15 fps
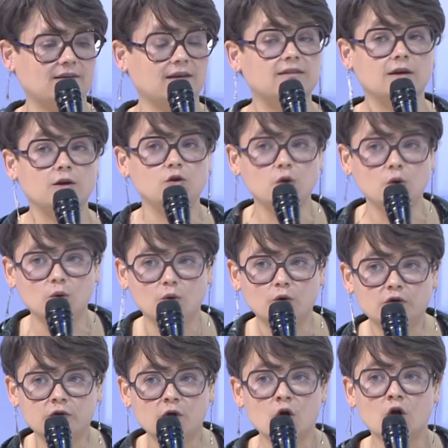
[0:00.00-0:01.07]

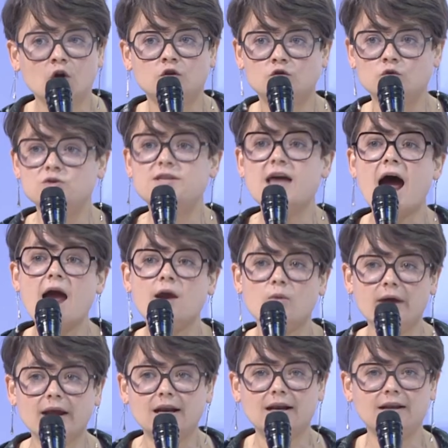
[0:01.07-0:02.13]
use to
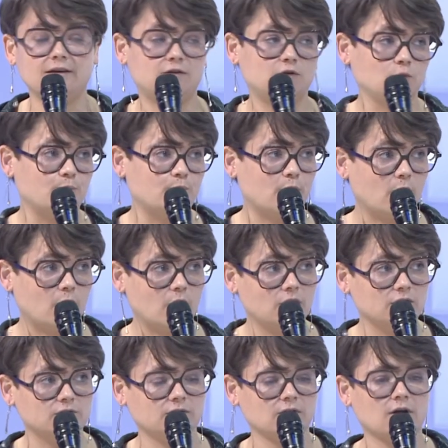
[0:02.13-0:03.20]
directly
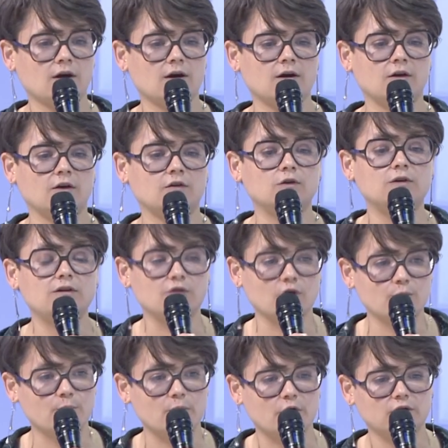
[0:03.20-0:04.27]
support the
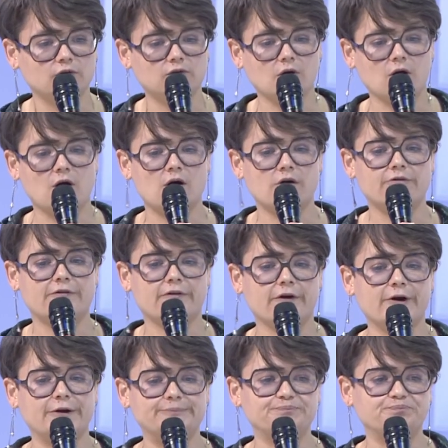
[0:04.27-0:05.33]
development of
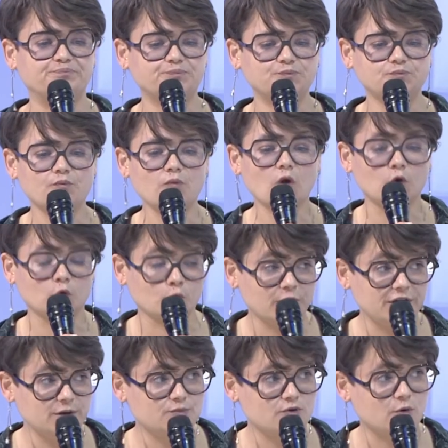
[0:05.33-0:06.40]

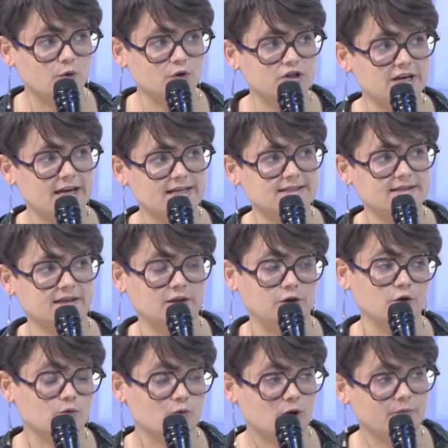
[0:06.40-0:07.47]
green projects in
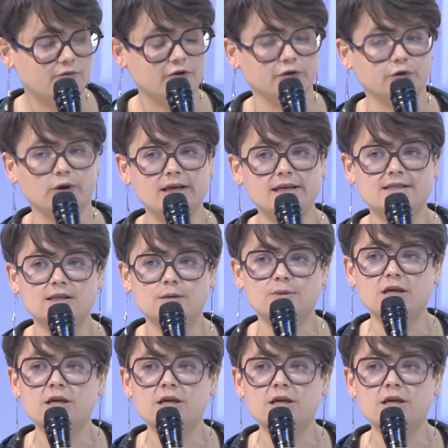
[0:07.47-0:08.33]
Europe for the ECB,